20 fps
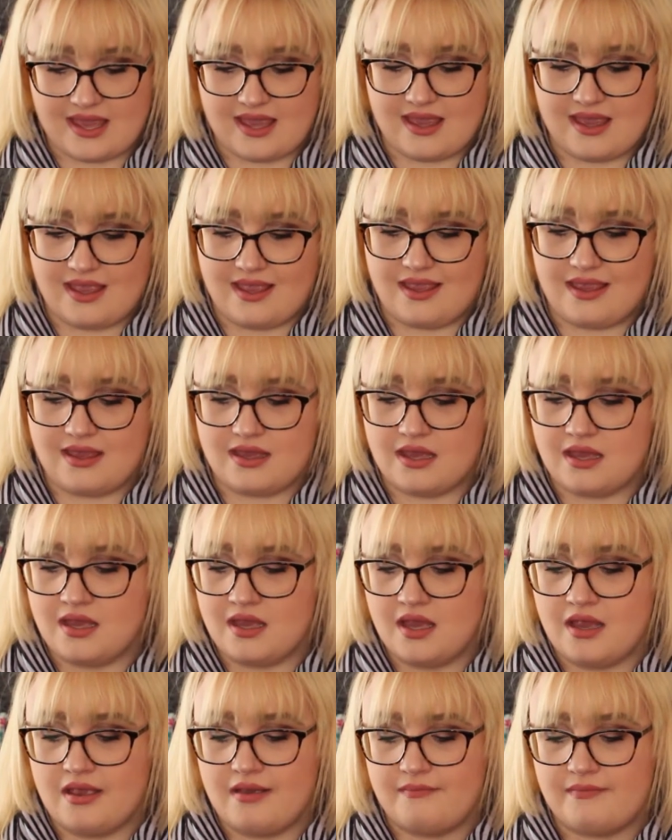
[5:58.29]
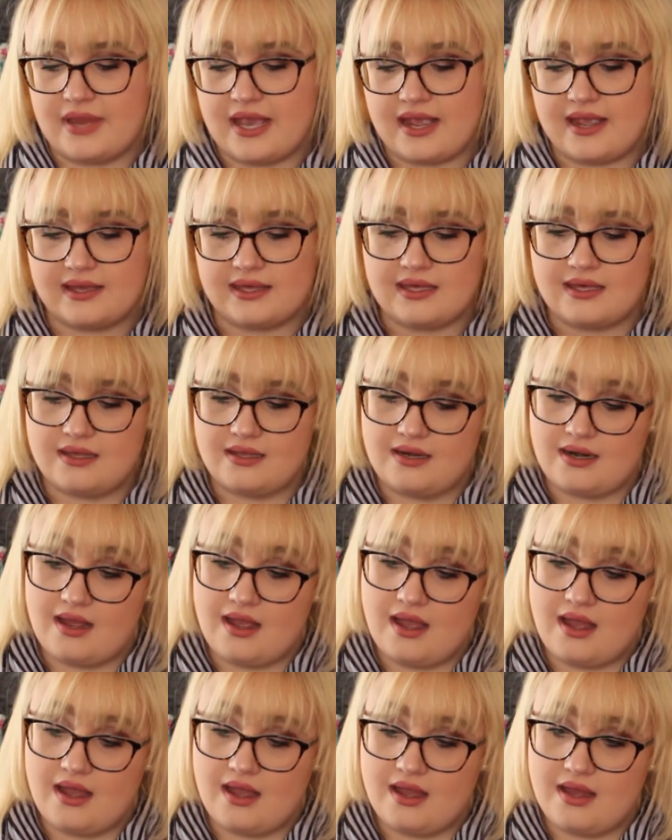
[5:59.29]
a packet
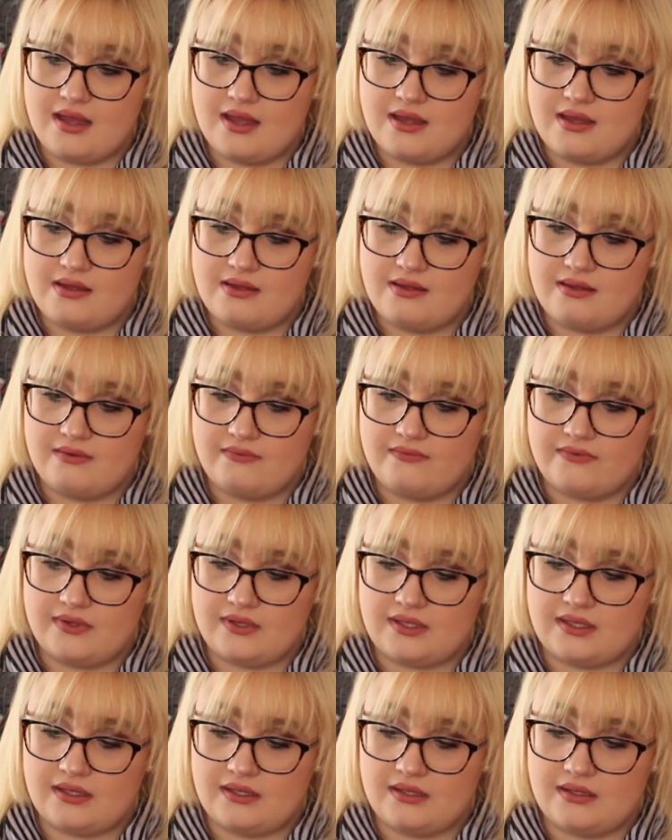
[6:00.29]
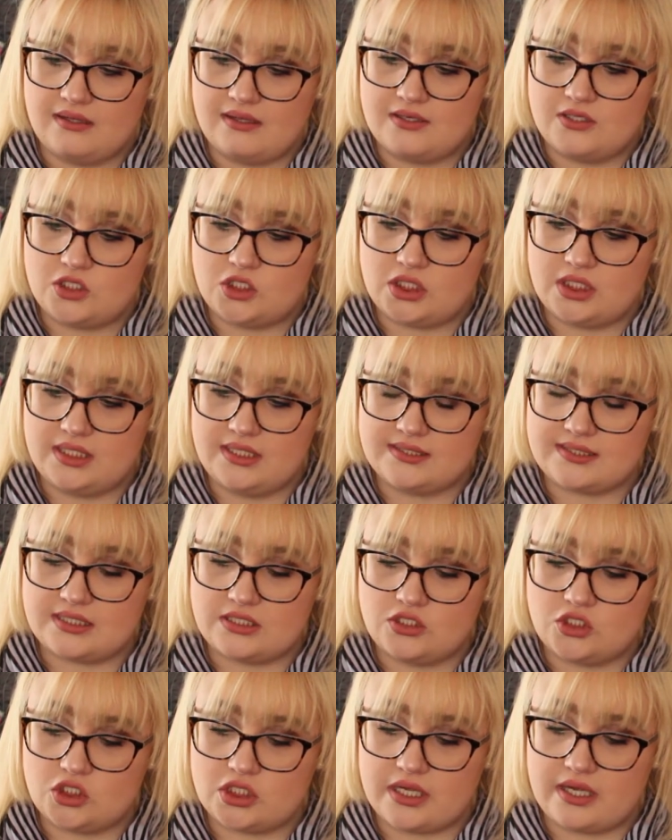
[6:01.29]
of cheese
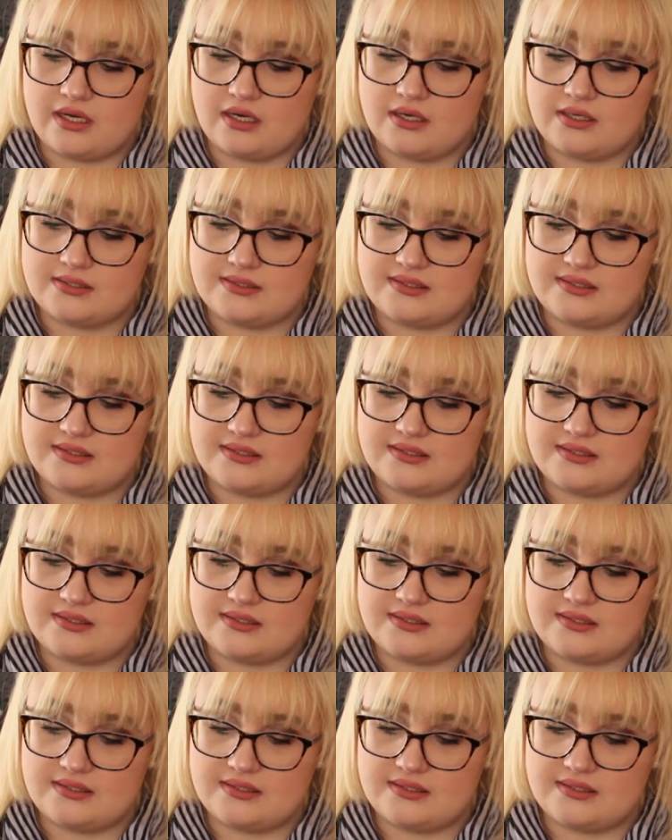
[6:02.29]
and cheddar